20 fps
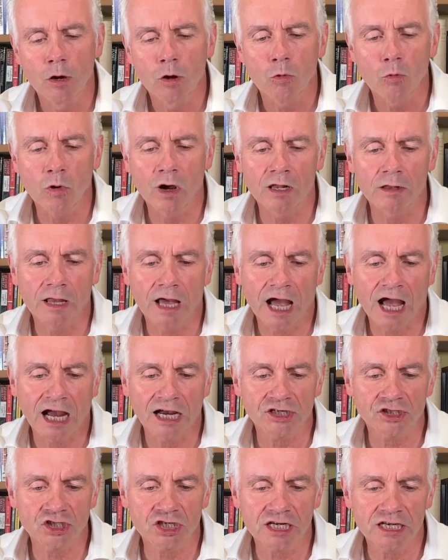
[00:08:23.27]
Well,
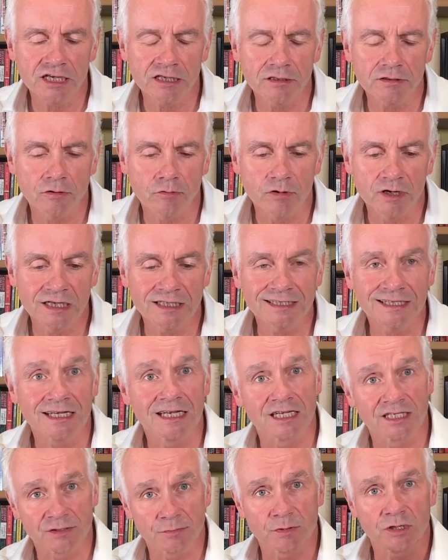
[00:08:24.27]
actually, the reason
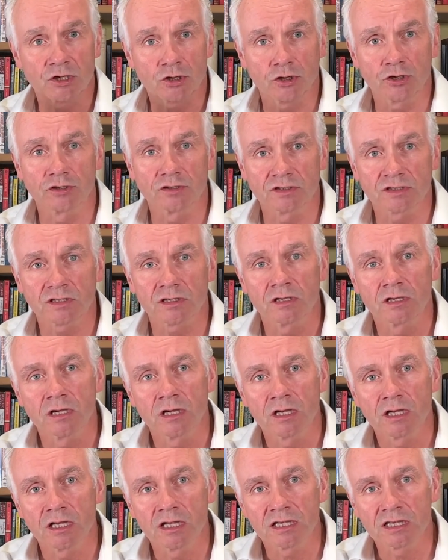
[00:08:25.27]
is because
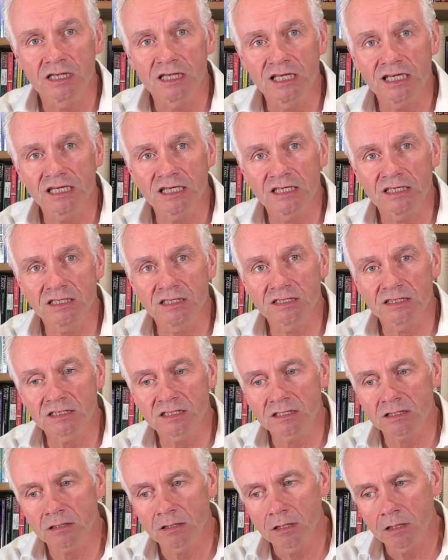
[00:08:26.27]

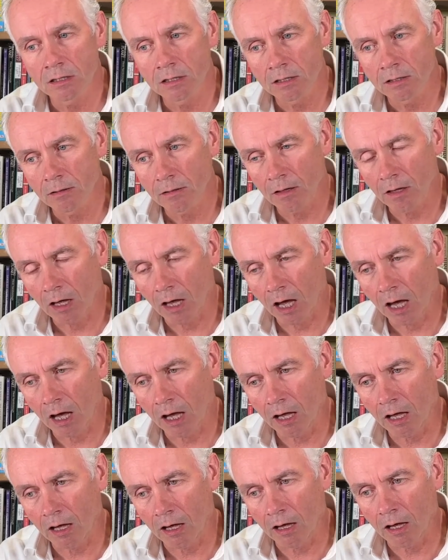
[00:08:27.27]
these
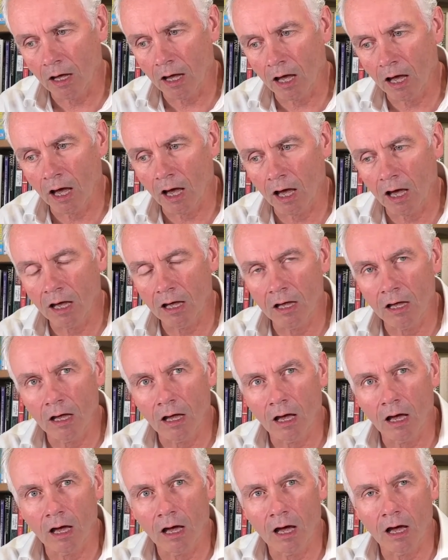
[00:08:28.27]

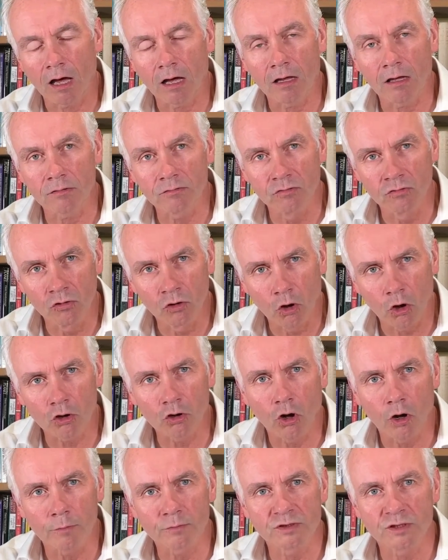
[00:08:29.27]

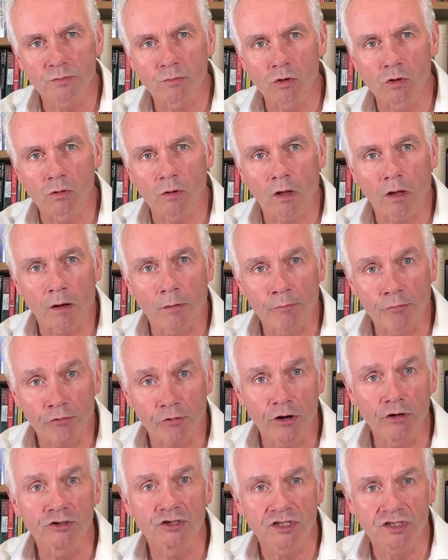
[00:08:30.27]
non-optimal
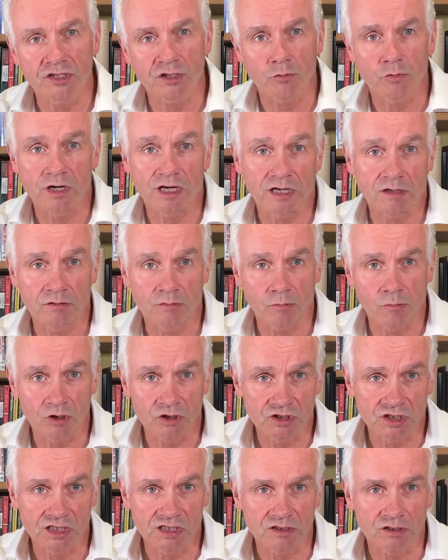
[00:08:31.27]
approaches to reading,
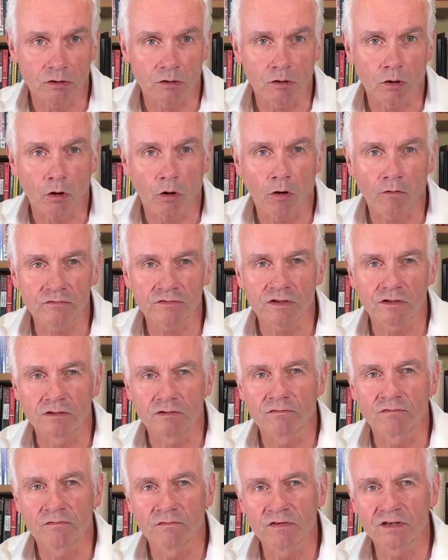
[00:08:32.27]
which is often the
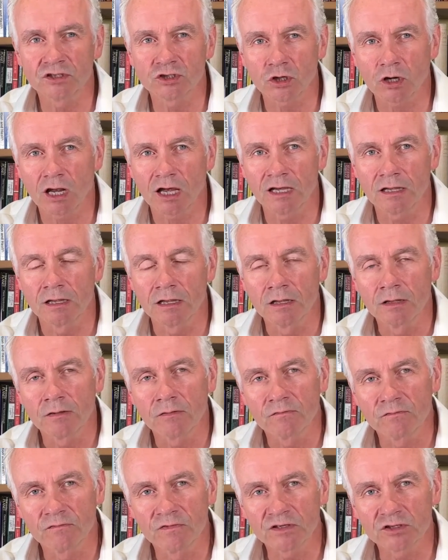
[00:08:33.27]
visual
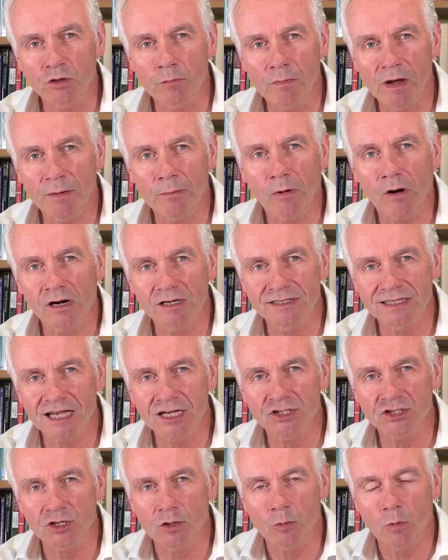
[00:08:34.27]

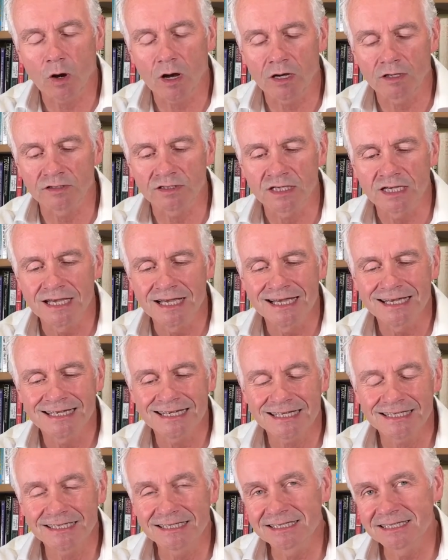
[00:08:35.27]
memorization of words,
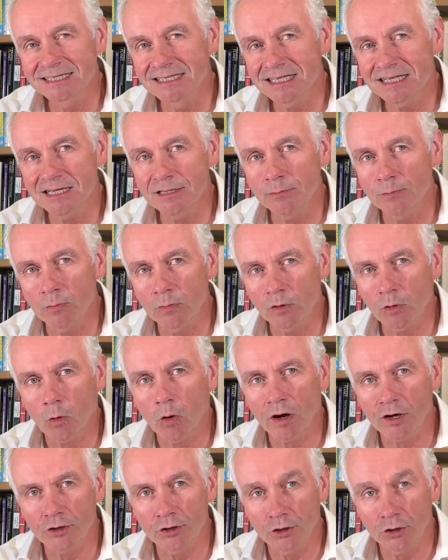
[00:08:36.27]
can seem
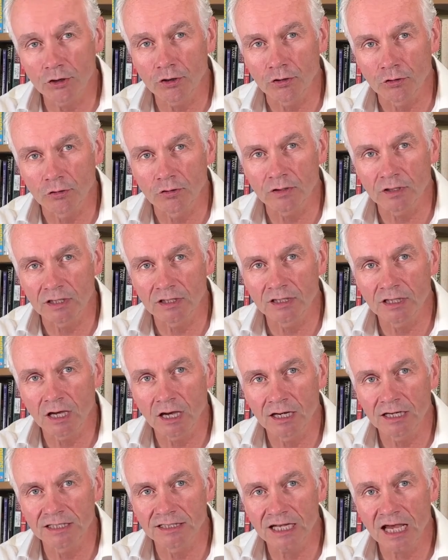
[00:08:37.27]
quite good in the
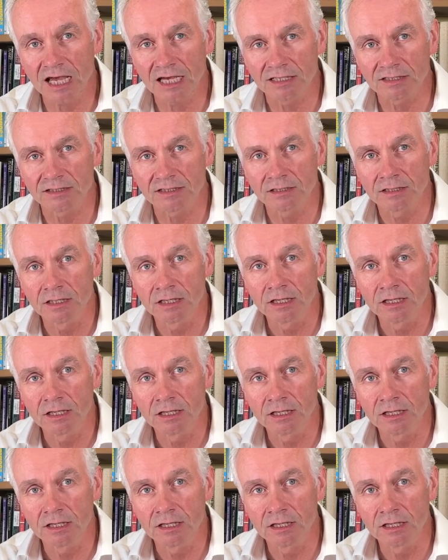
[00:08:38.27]
early days.